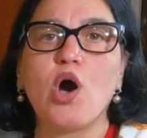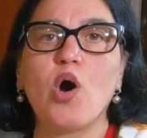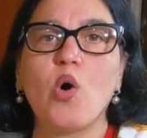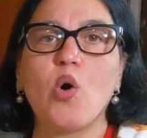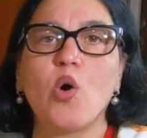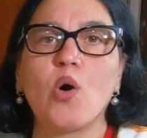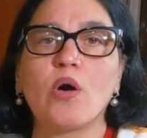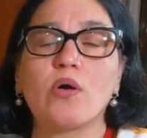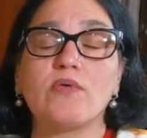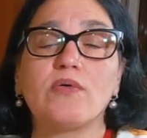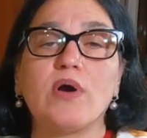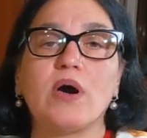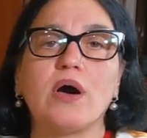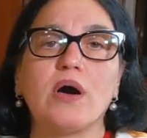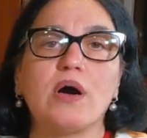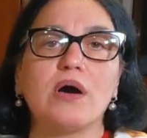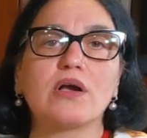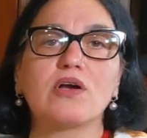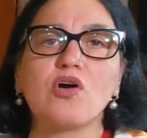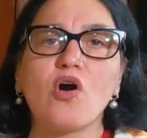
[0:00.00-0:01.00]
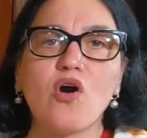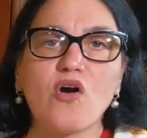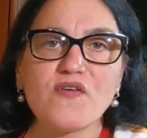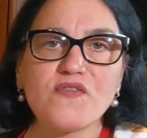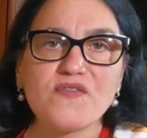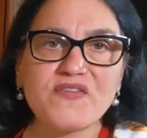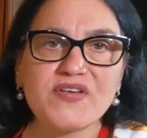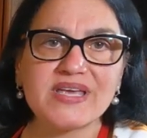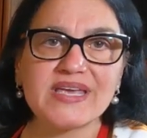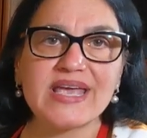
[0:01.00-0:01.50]
or uh, a
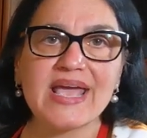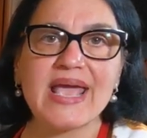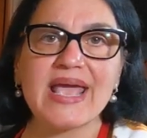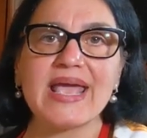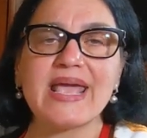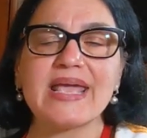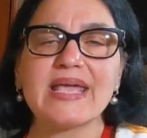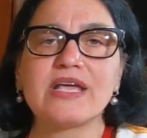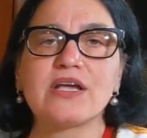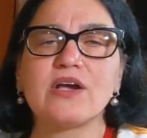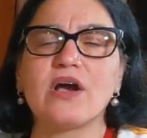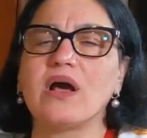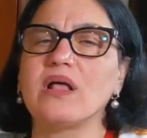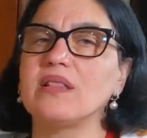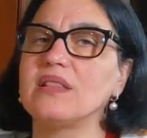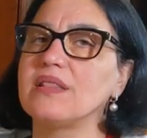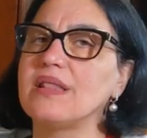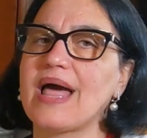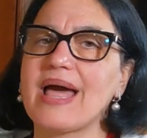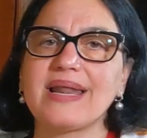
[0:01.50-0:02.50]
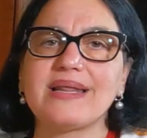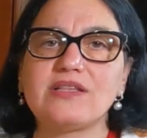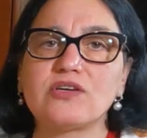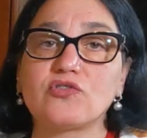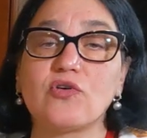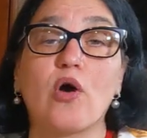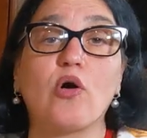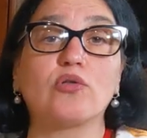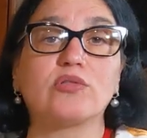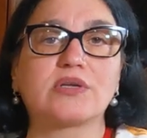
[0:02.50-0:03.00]
coffee cake, a lot of the
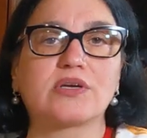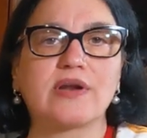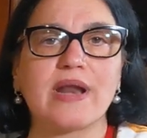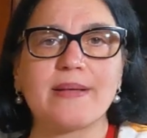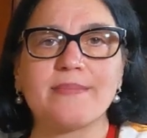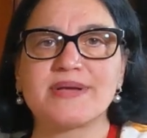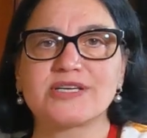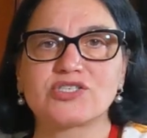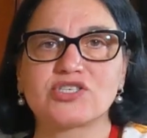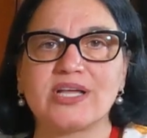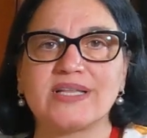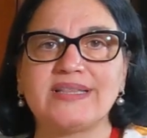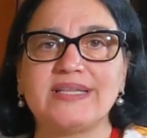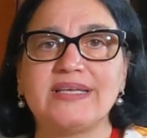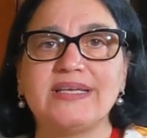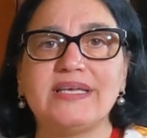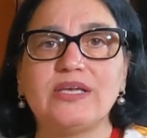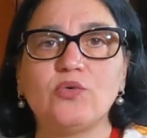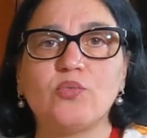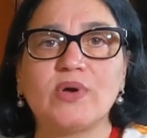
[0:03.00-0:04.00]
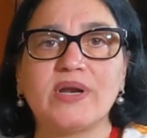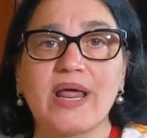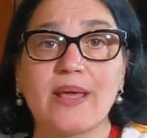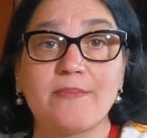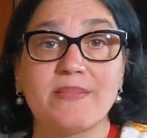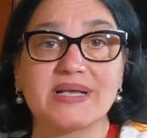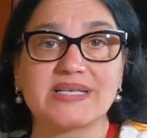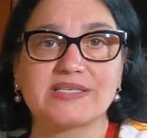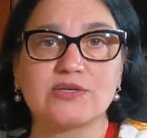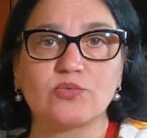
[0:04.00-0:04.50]
oh, crema chantilly, when I
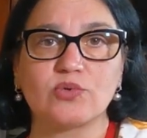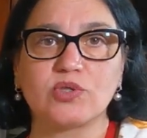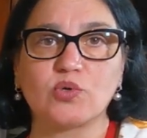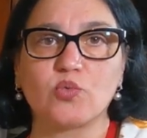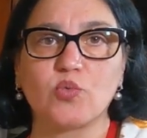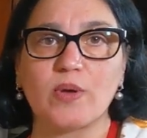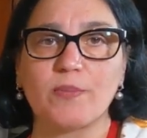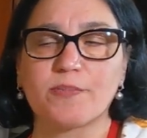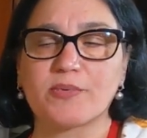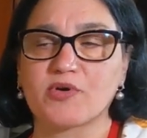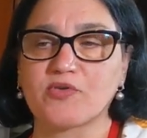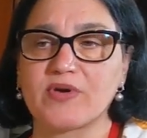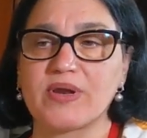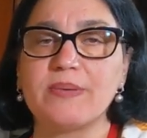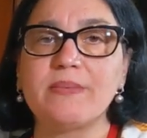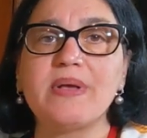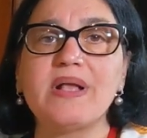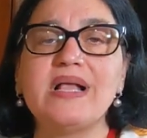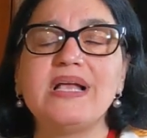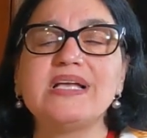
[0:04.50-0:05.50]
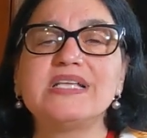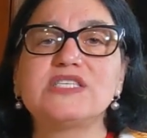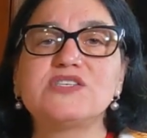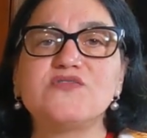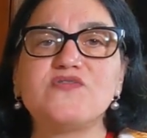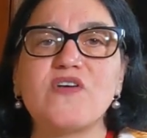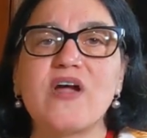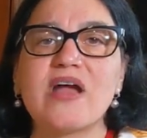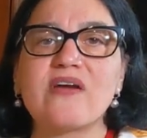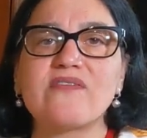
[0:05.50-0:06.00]
mix it with the whipped cream, it's
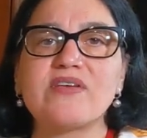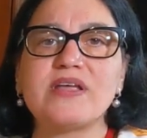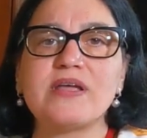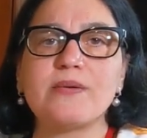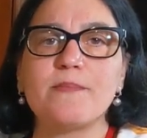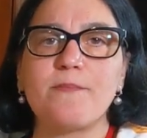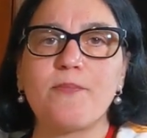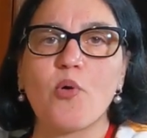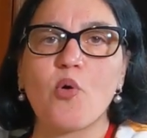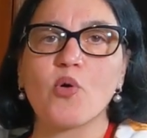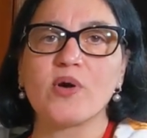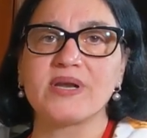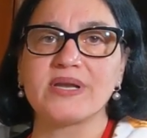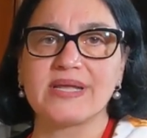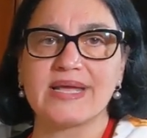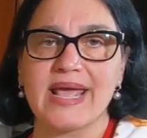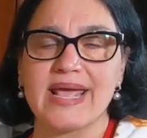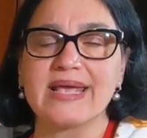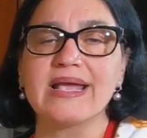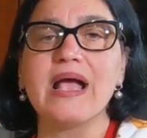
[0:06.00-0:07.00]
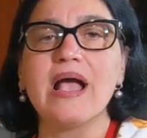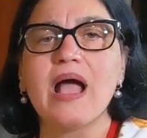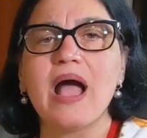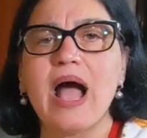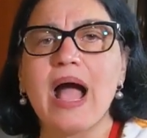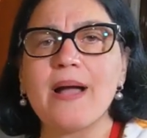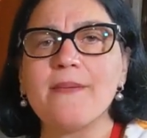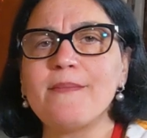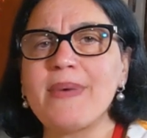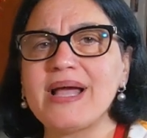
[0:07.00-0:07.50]
very important cake.
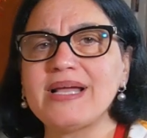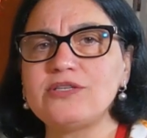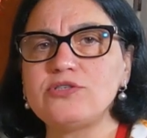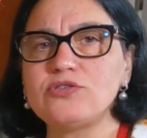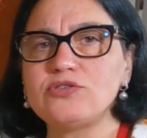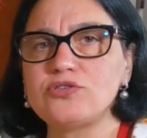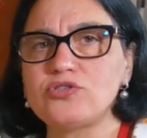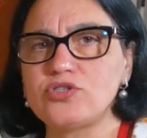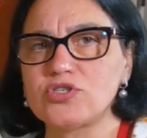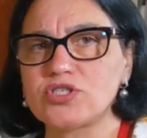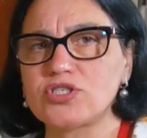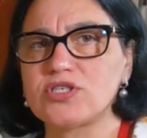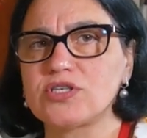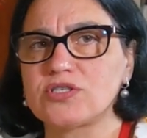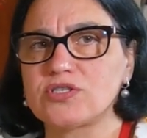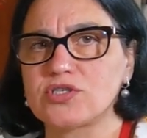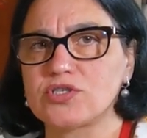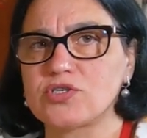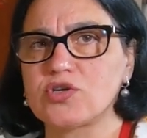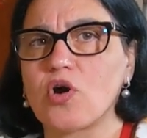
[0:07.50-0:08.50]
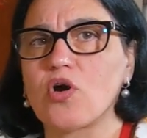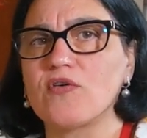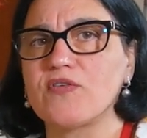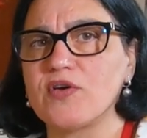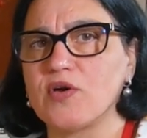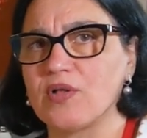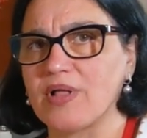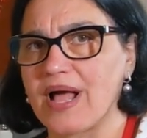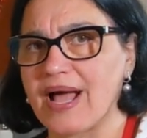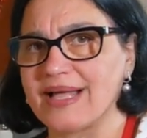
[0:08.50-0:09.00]
I might do just a
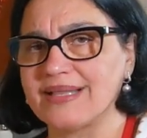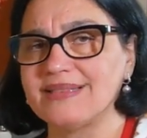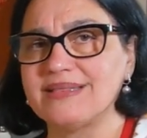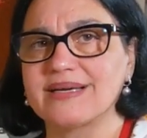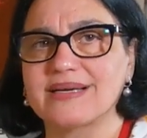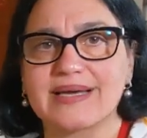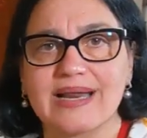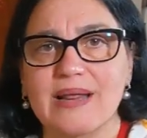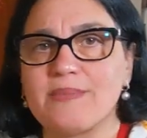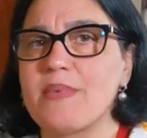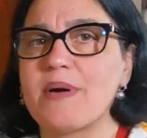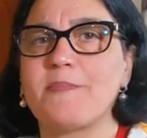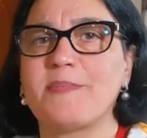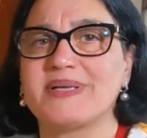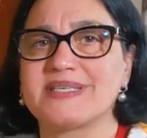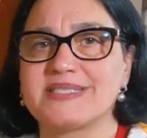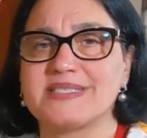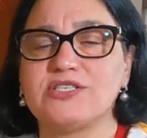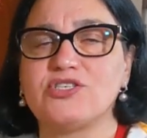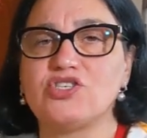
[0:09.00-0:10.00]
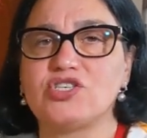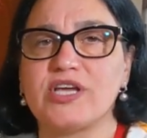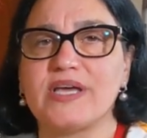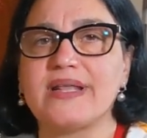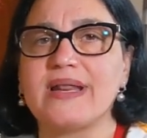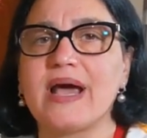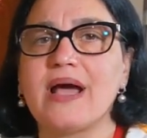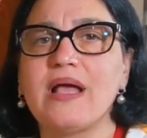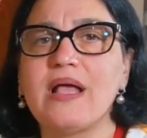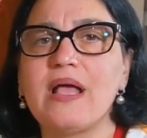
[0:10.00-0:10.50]
tutorial on the crema
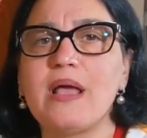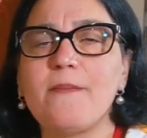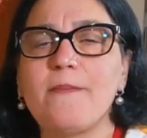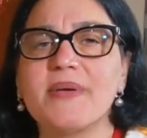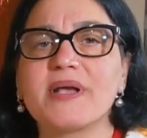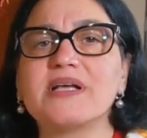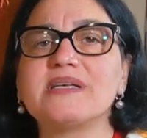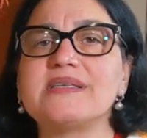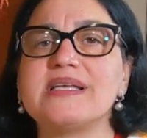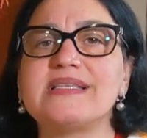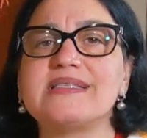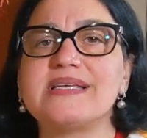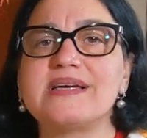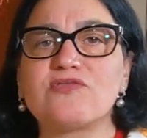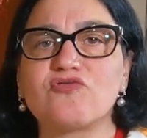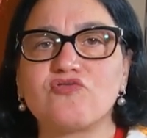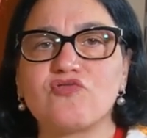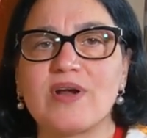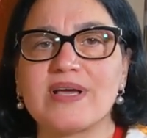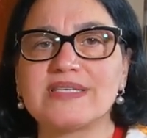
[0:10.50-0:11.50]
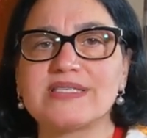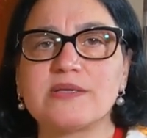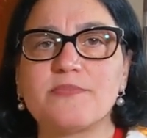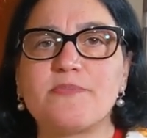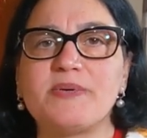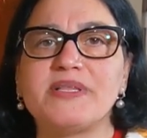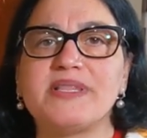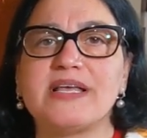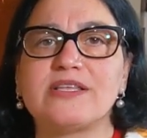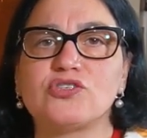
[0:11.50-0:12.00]
pasticcera because it's a
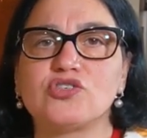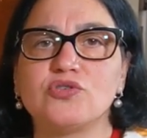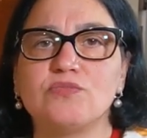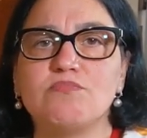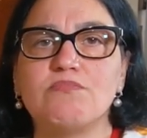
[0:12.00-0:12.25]
recipe that you